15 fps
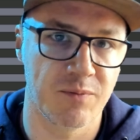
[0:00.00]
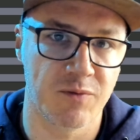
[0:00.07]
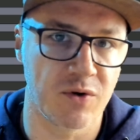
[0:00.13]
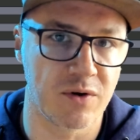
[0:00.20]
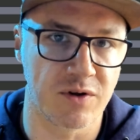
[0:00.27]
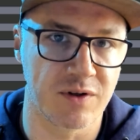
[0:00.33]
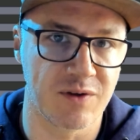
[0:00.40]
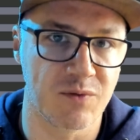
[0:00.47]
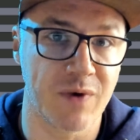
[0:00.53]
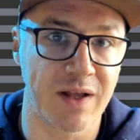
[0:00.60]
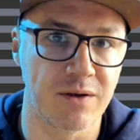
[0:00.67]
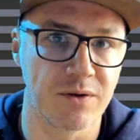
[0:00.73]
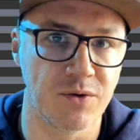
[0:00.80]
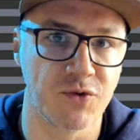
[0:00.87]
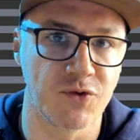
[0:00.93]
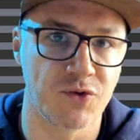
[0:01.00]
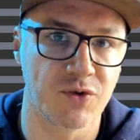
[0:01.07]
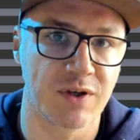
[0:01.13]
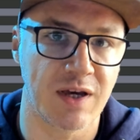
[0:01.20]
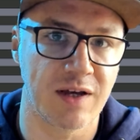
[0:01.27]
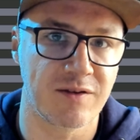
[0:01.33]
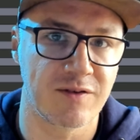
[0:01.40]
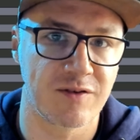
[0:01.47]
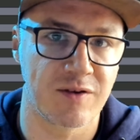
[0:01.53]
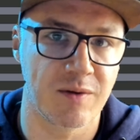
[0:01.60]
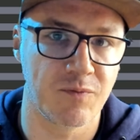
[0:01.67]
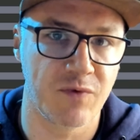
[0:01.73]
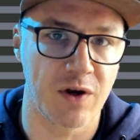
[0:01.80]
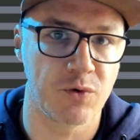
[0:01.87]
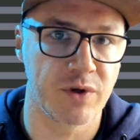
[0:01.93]
or the values to get some
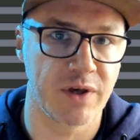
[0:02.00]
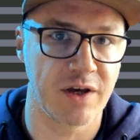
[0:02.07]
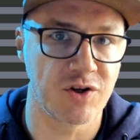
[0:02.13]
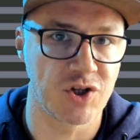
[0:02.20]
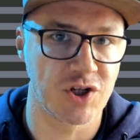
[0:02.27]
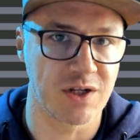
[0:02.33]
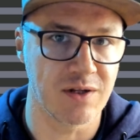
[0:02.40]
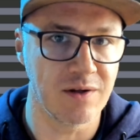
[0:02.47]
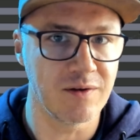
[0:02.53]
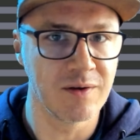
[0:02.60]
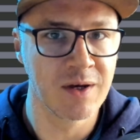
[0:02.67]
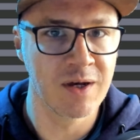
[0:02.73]
variation in it,